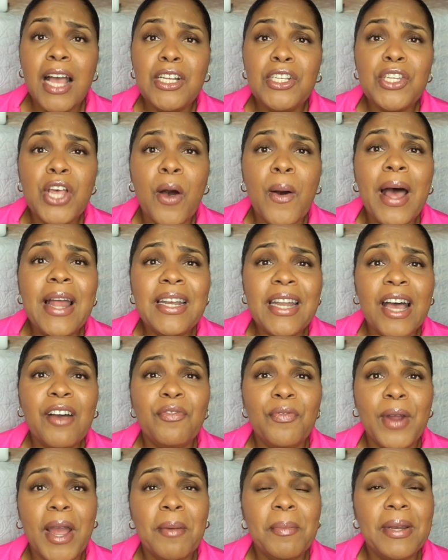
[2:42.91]
So
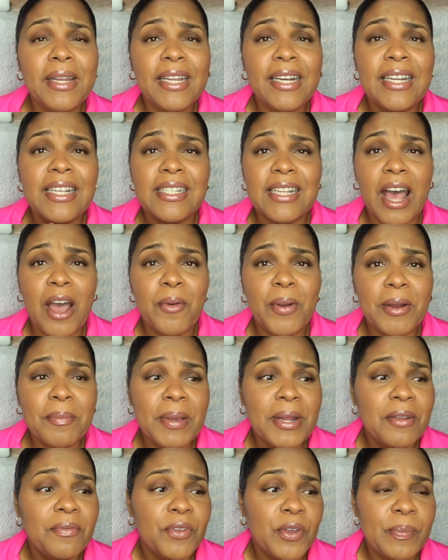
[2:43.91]
enough rambling, it's already
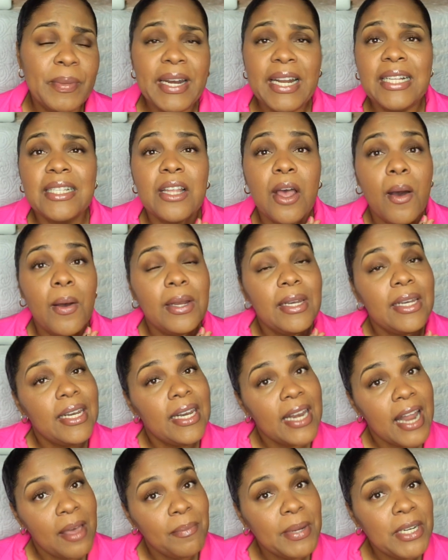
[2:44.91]
been a few minutes, so
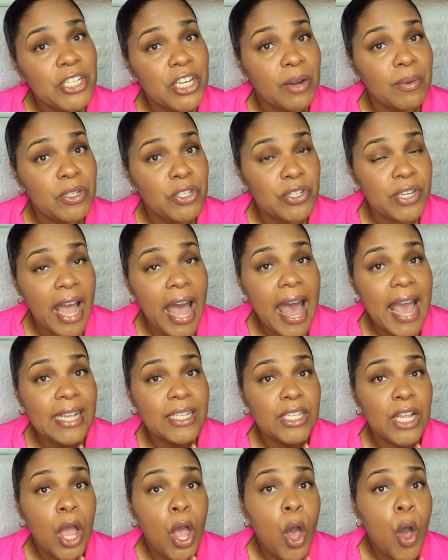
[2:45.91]
let me share with you
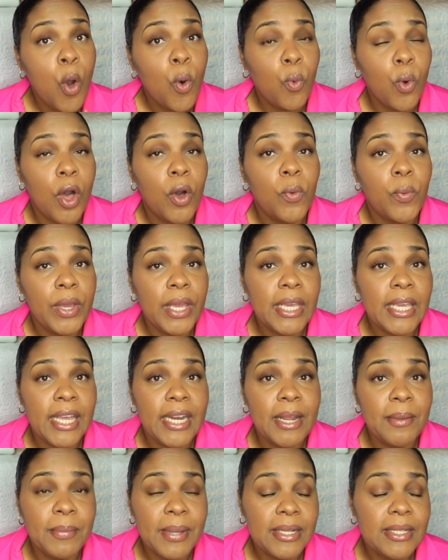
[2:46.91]
guys what we
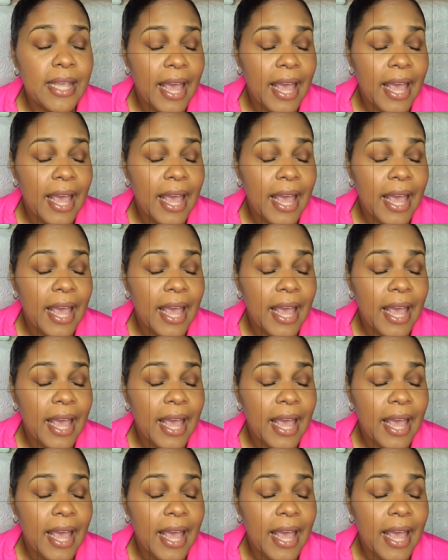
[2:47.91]
getting Miss